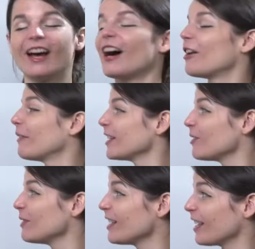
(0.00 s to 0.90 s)
I want
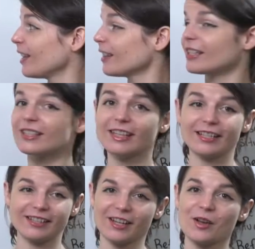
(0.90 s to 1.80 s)
to begin this
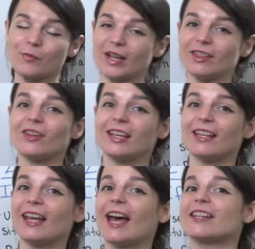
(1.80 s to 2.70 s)
lesson by
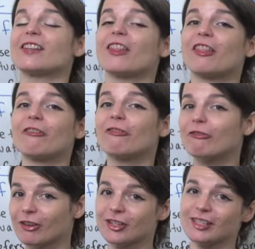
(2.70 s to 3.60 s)
looking at the
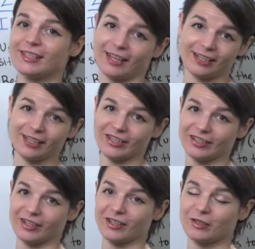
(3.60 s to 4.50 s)
first
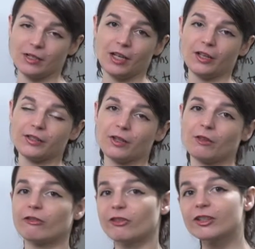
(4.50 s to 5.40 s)
conditional. So
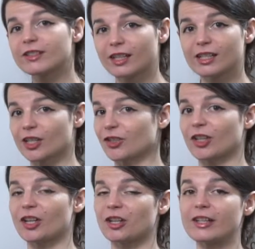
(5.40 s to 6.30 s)
the first
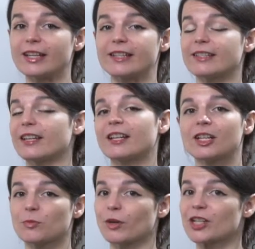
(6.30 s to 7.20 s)
conditional is an
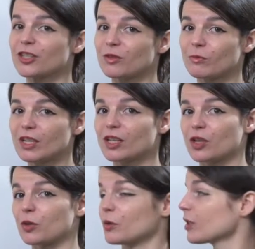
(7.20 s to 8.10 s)
expression we
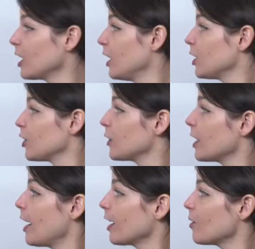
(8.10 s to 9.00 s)
use to
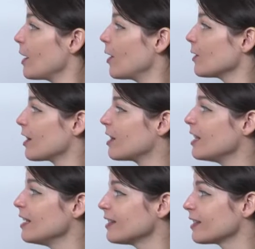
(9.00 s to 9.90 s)
talk about
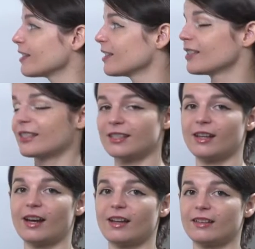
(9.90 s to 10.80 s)
this
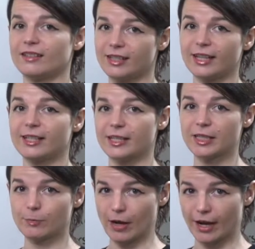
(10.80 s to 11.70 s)
style
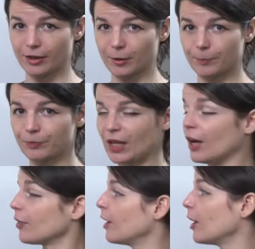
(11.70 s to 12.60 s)
sentence pattern.
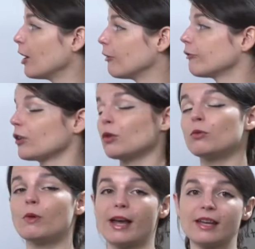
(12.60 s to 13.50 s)
There are a few
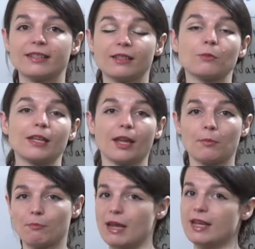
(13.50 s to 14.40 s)
ways that we
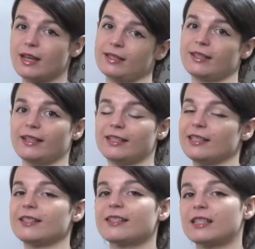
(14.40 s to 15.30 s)
can make a
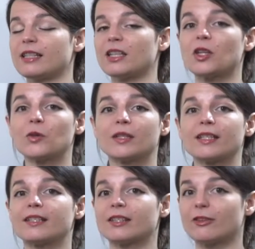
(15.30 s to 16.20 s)
sentence that
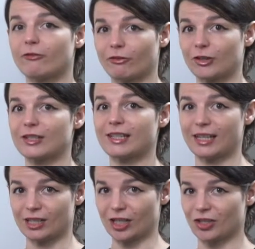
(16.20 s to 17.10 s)
uses the first
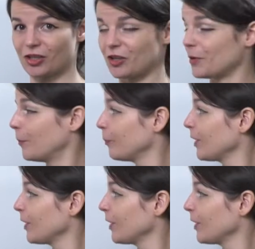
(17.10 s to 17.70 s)
conditional.